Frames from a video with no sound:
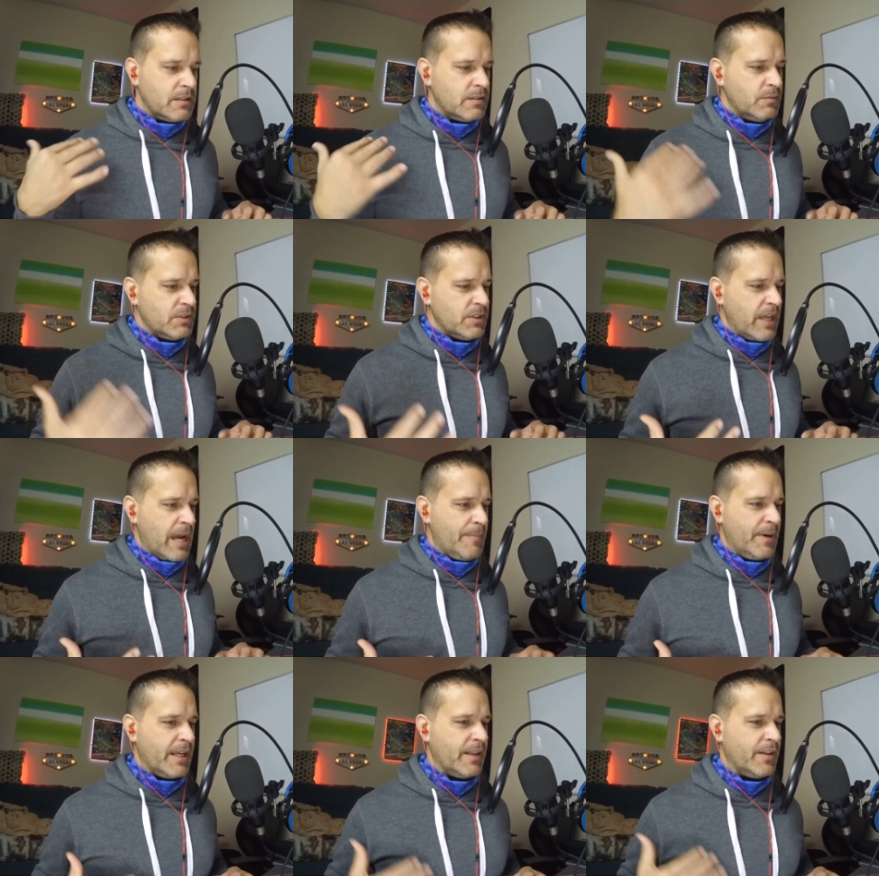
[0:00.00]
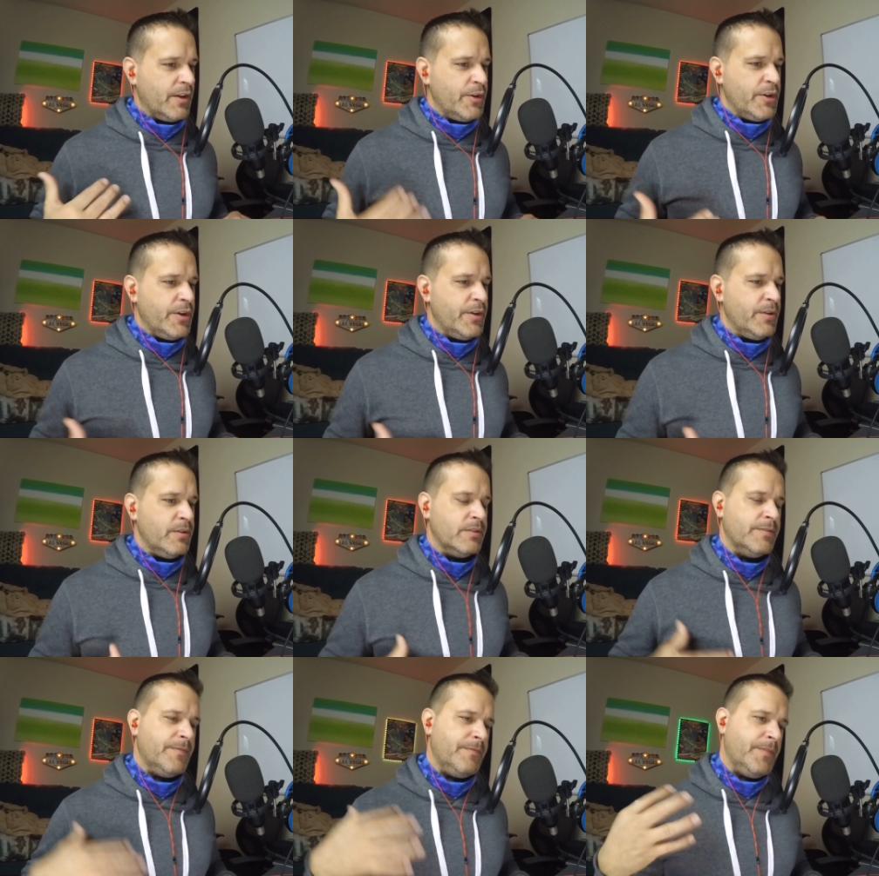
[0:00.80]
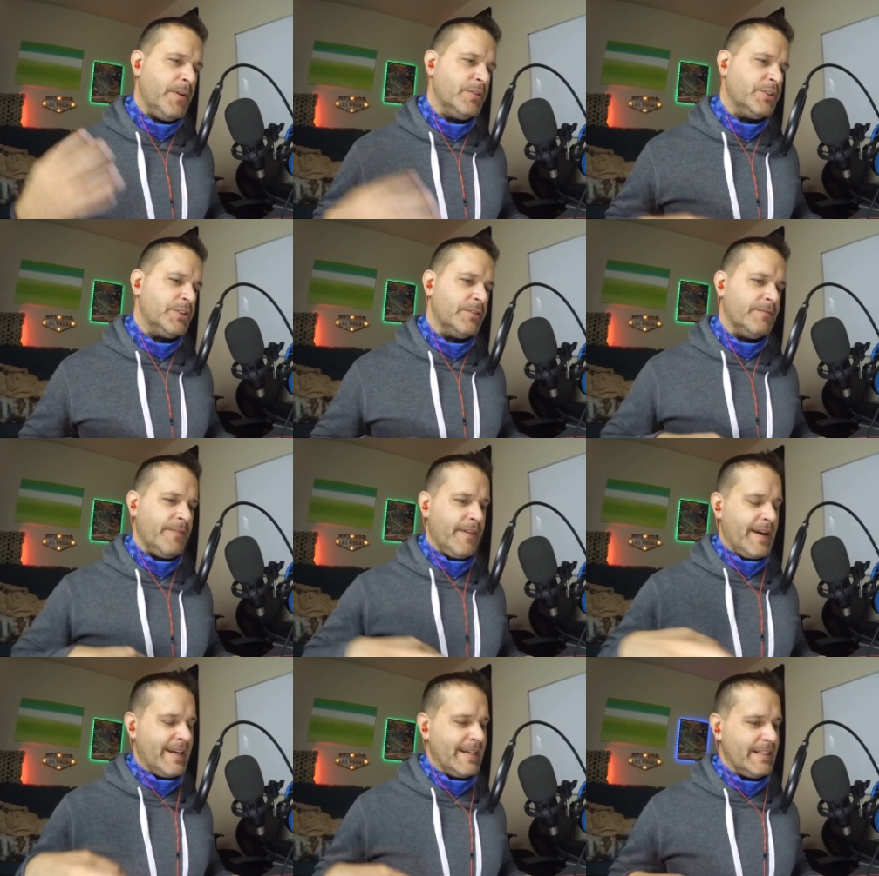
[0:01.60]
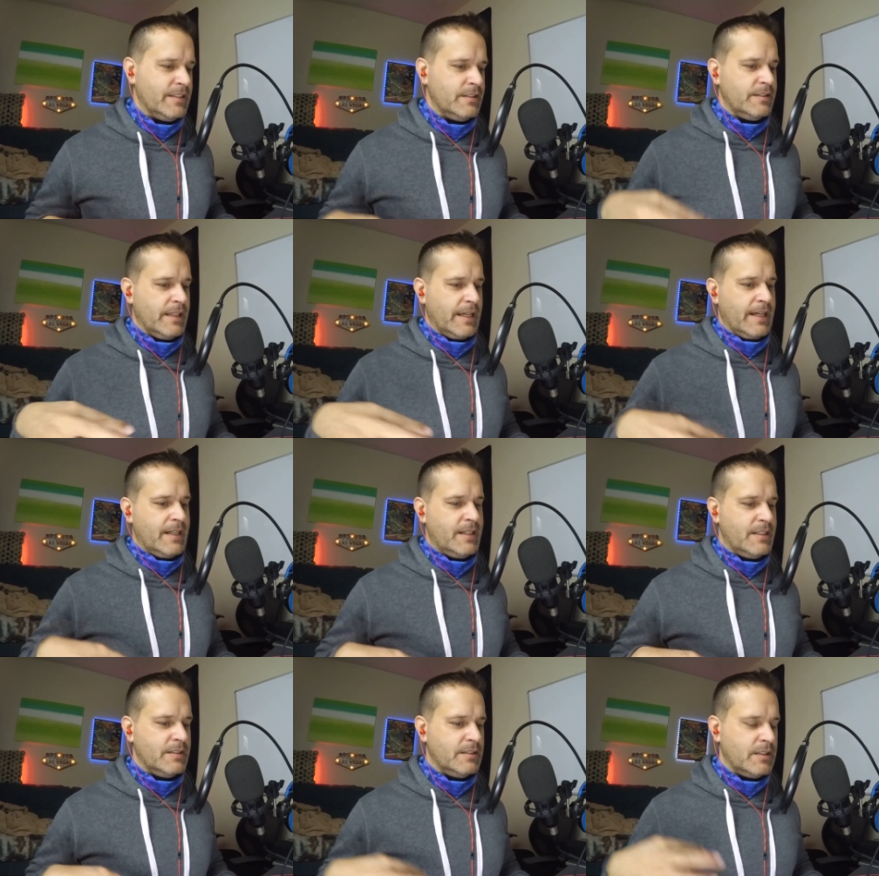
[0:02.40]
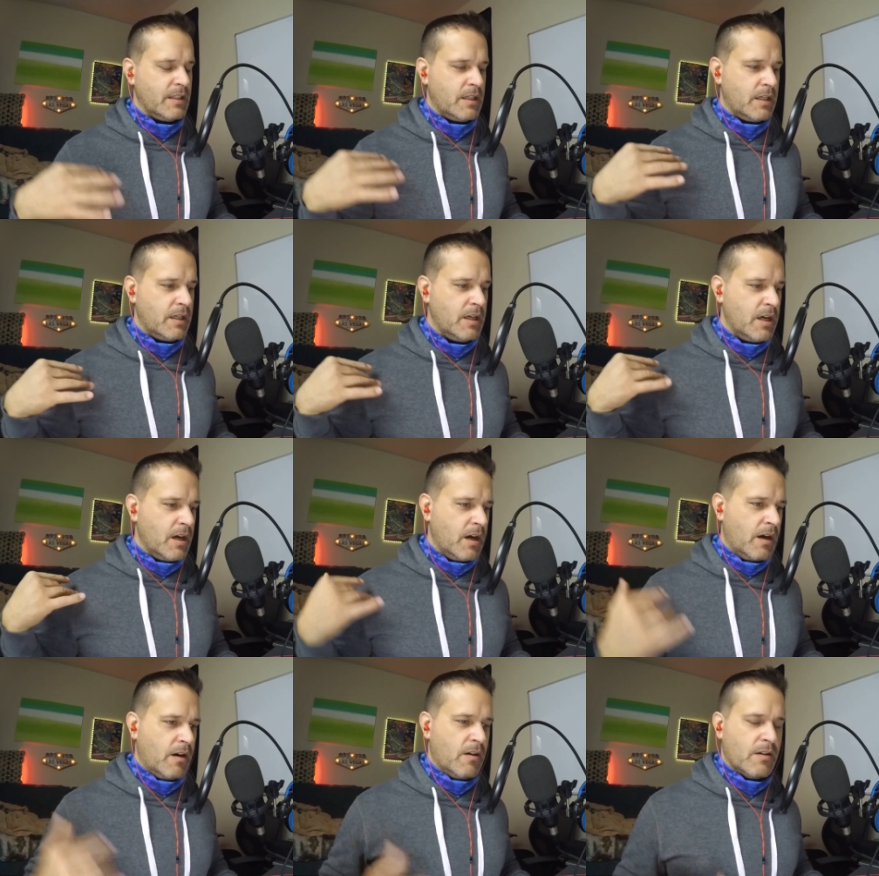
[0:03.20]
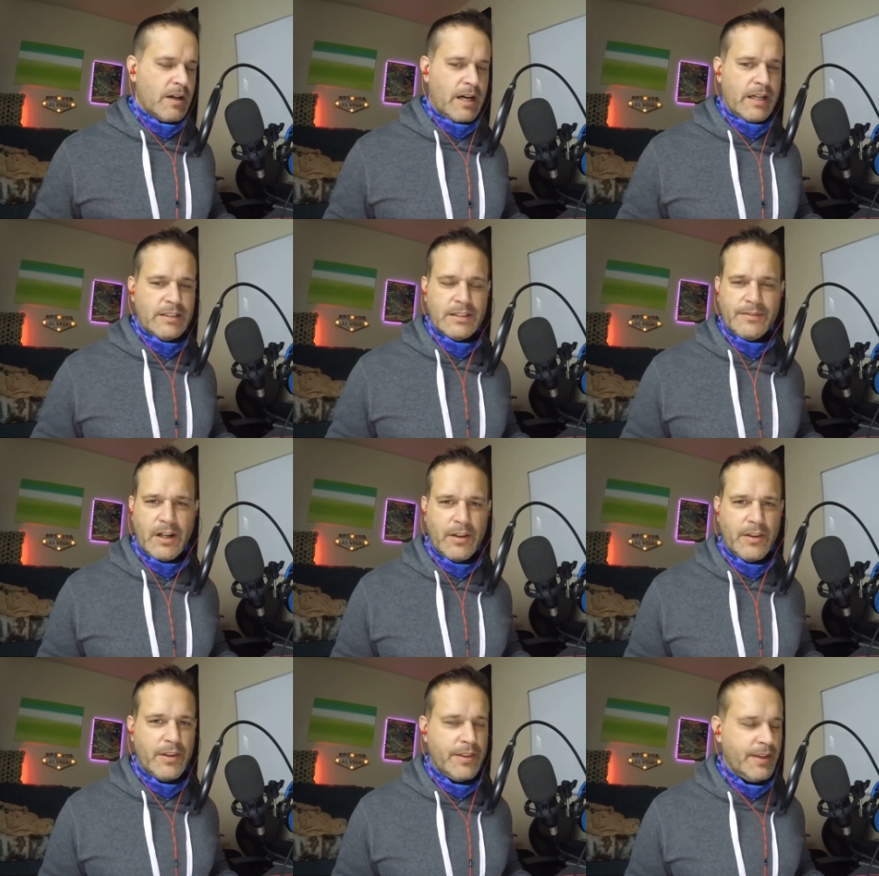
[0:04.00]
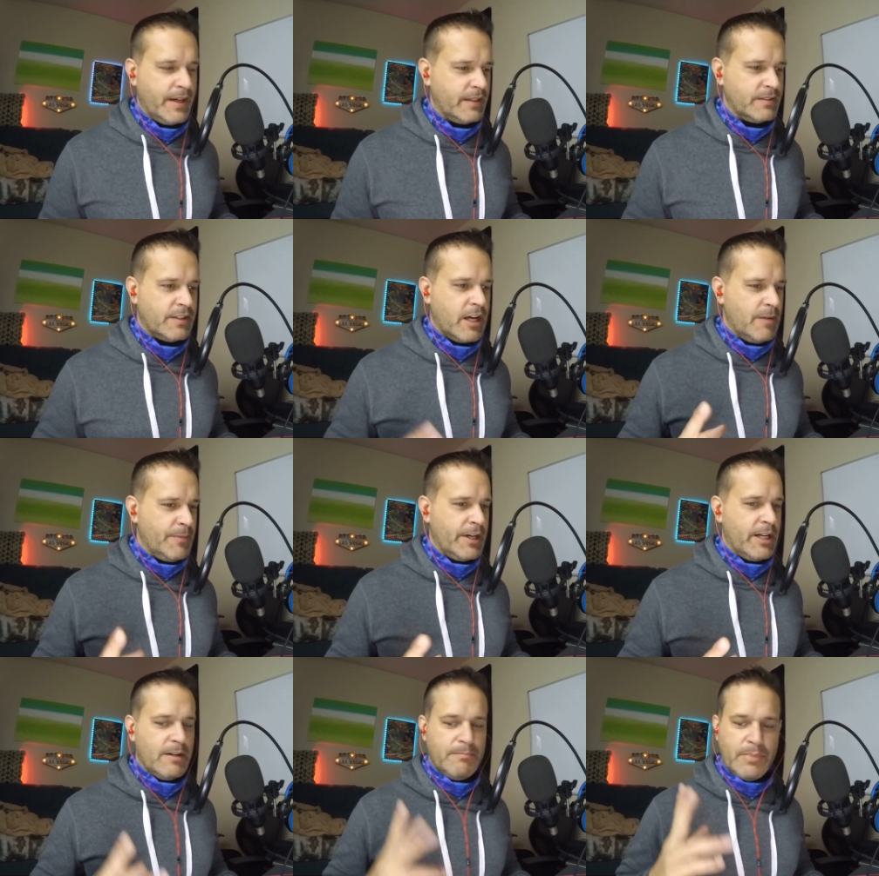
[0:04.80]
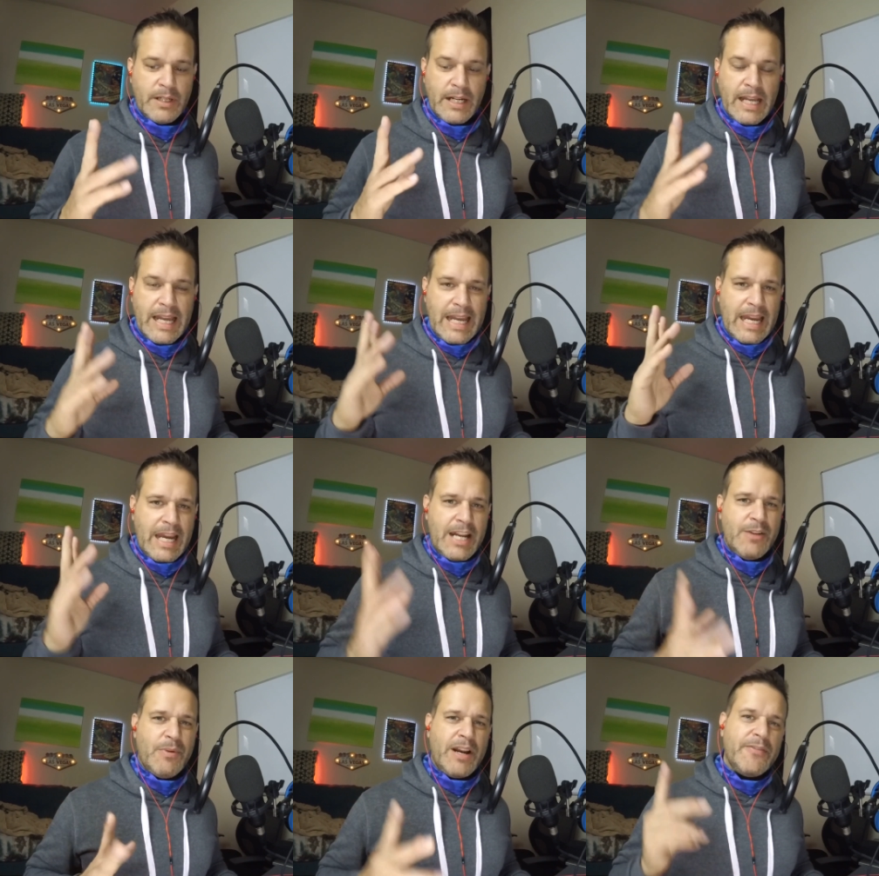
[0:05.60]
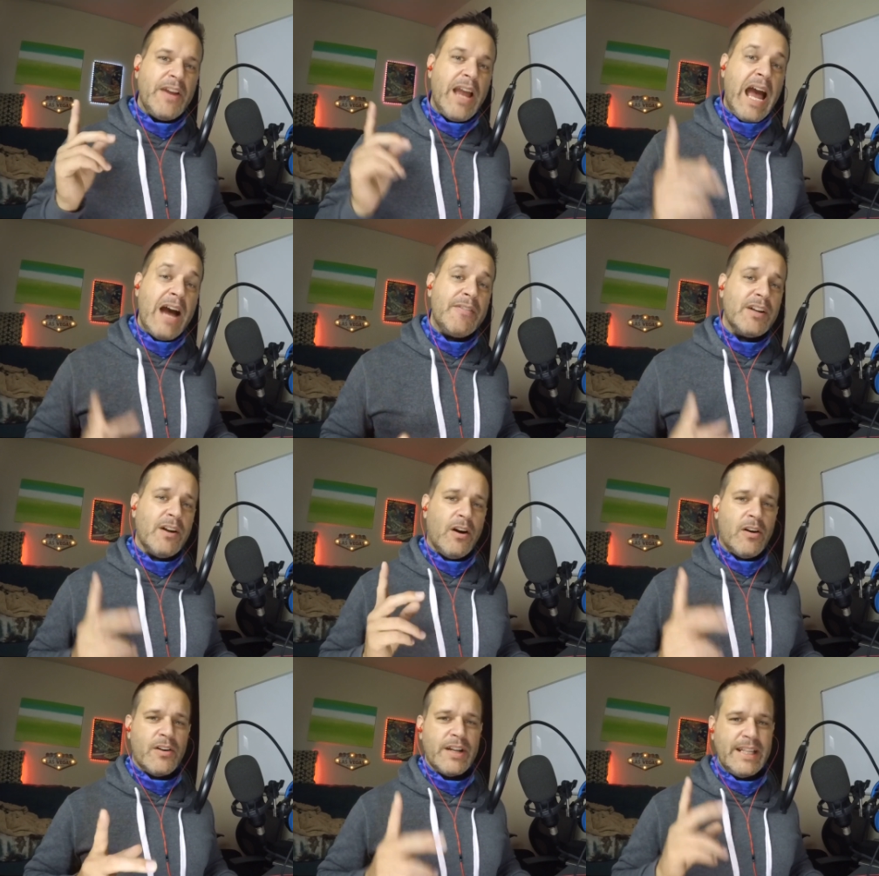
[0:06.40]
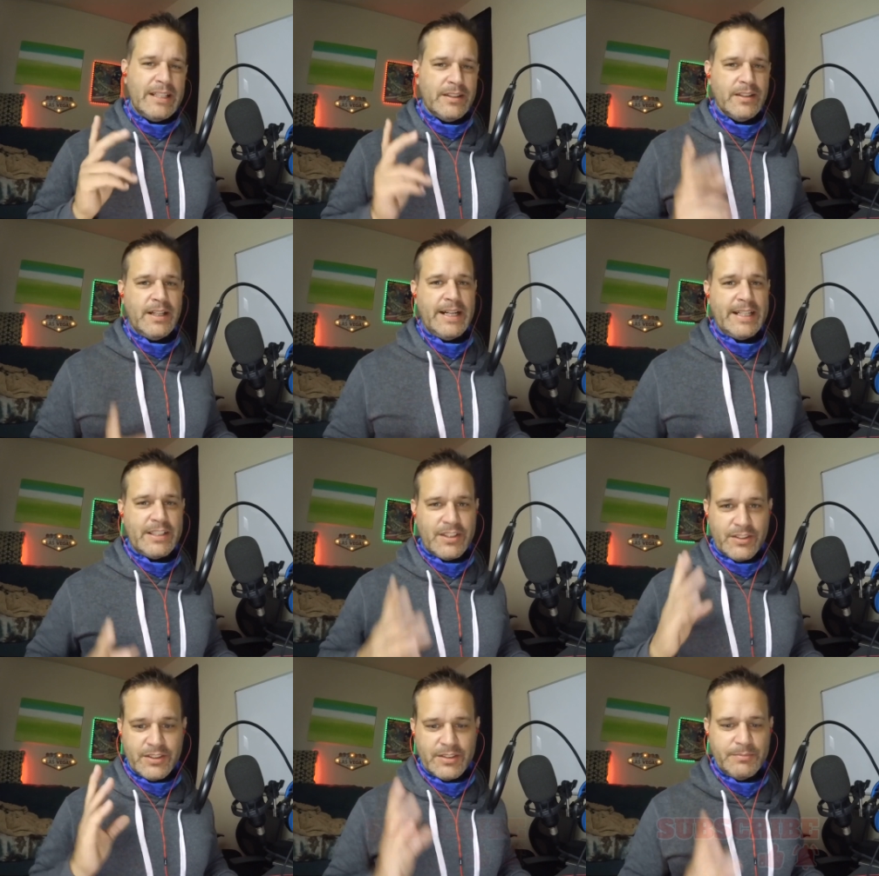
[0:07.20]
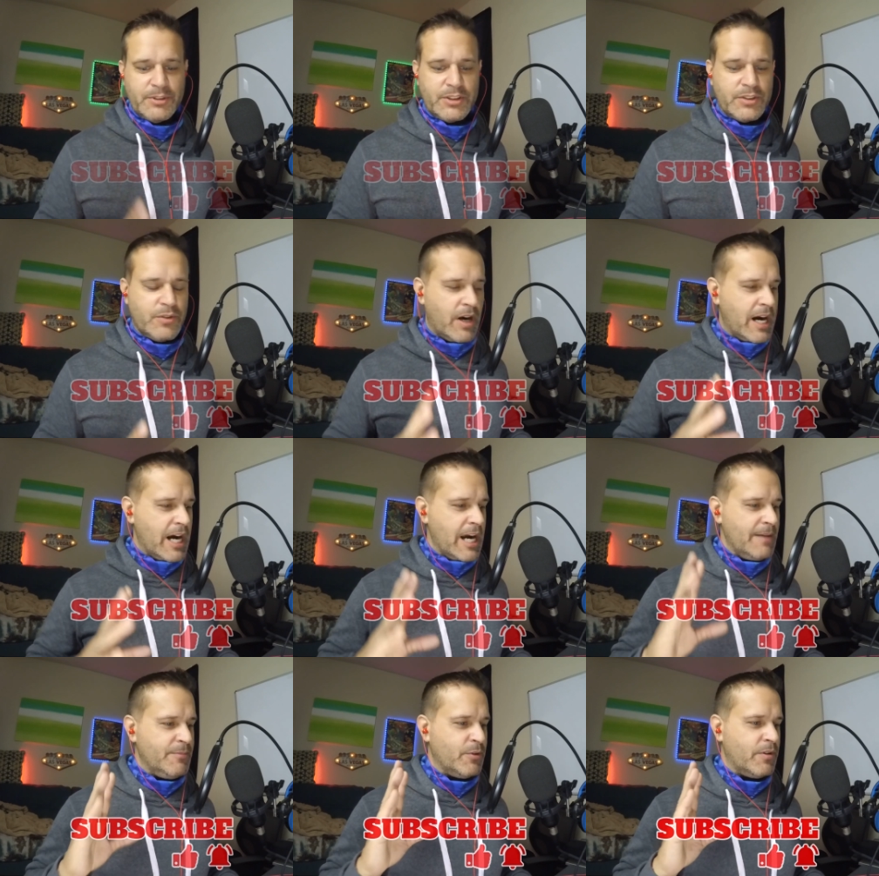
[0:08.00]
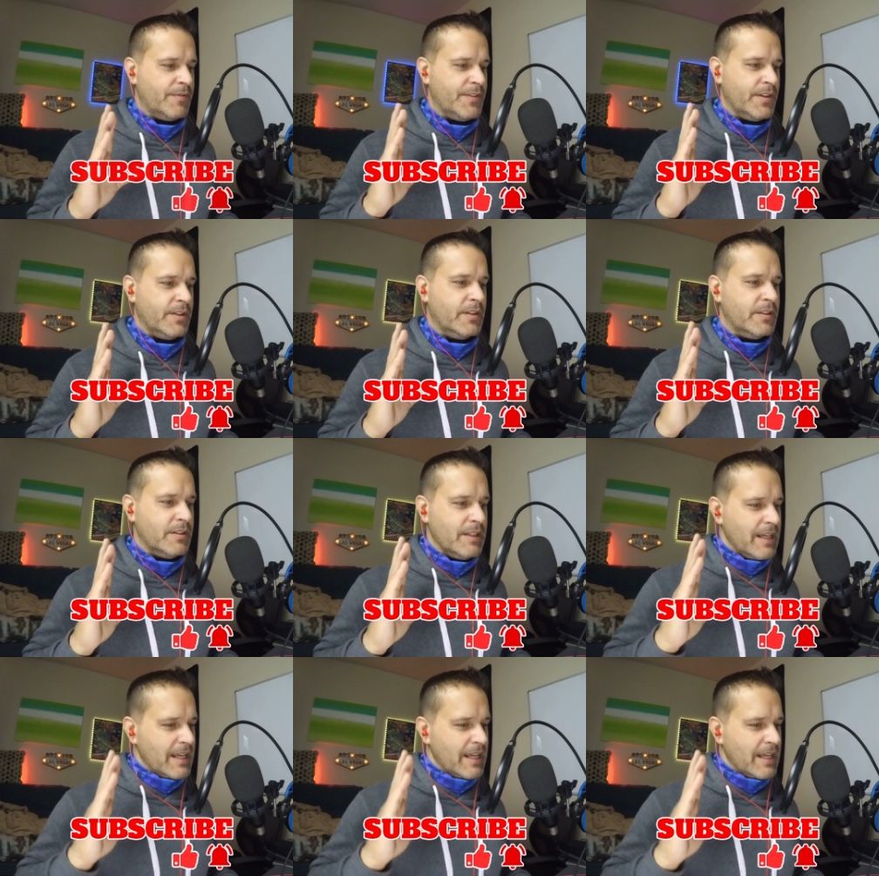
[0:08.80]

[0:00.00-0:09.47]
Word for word: So what's happening in the news, future Vegas, and all kinds of other things coming up. But anyway, if you haven't already liked or subscribed, or if you